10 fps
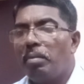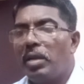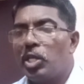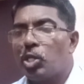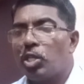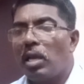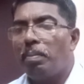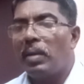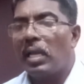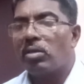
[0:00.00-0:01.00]
the Ministry
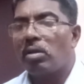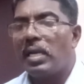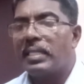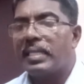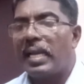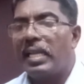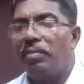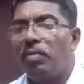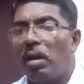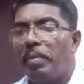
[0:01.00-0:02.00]
of Electronics and
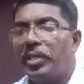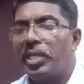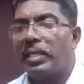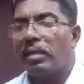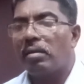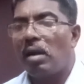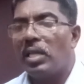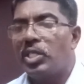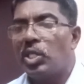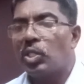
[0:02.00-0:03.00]
Information
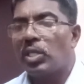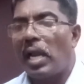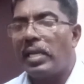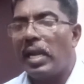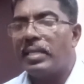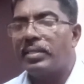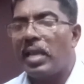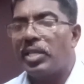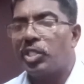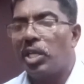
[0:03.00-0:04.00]
Technology
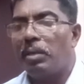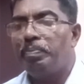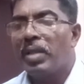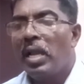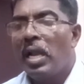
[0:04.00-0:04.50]
Standardization,